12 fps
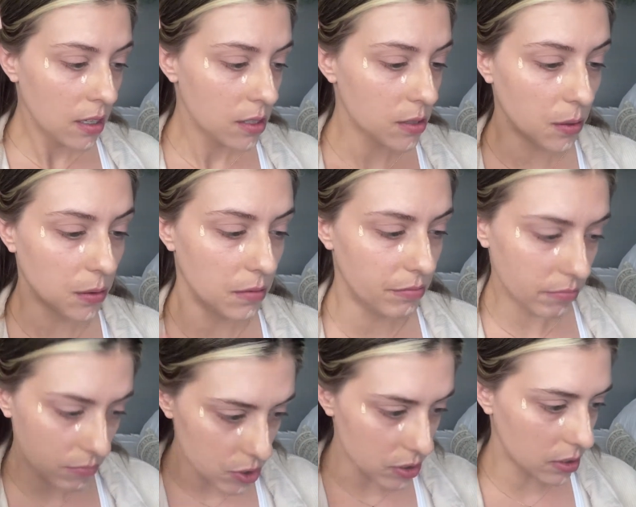So
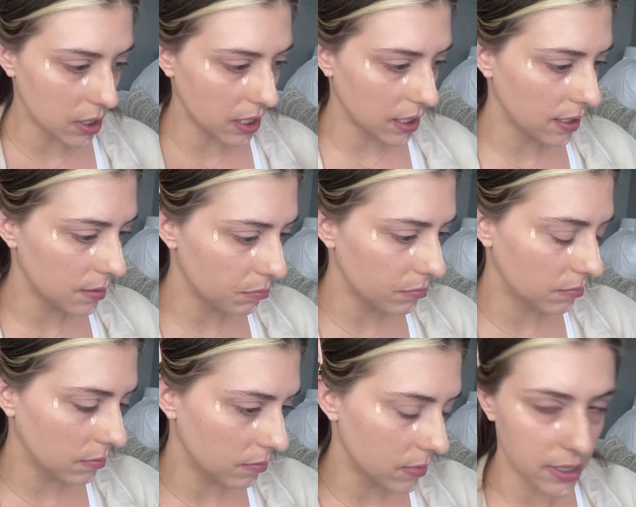just letting it
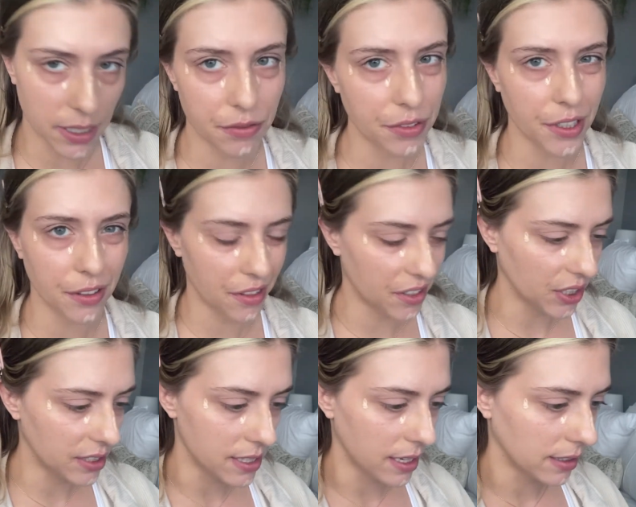sit for 30
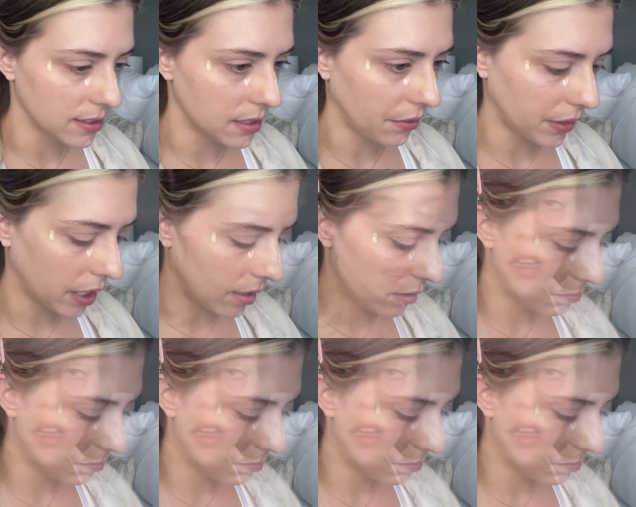seconds if that.